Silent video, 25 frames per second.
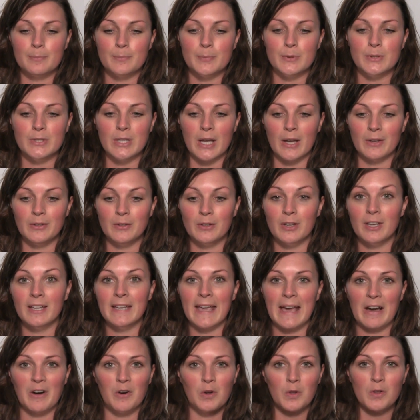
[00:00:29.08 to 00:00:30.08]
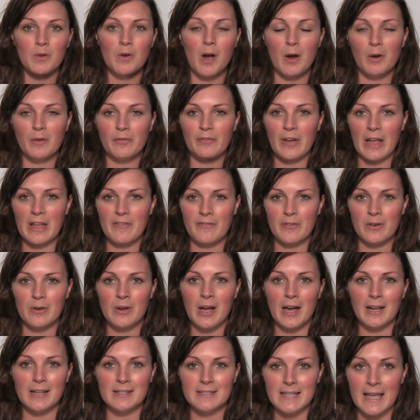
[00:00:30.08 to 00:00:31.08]
So you can get all your old faithful
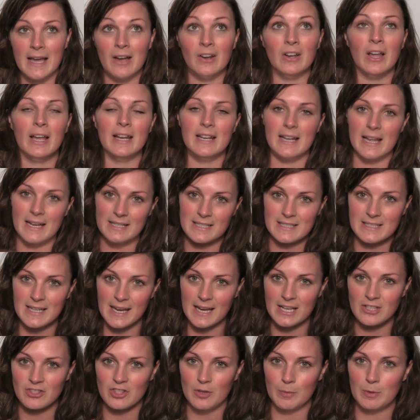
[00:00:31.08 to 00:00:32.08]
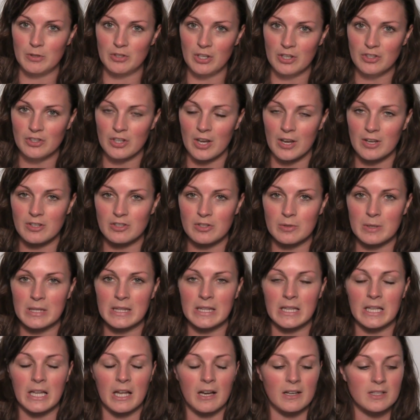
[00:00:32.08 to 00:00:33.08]
colours out, like Lady Danger, which I showed you
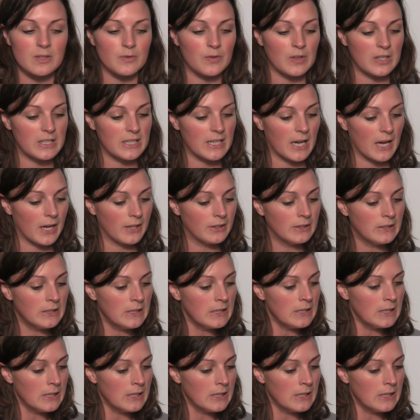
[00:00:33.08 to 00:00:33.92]
in the last video.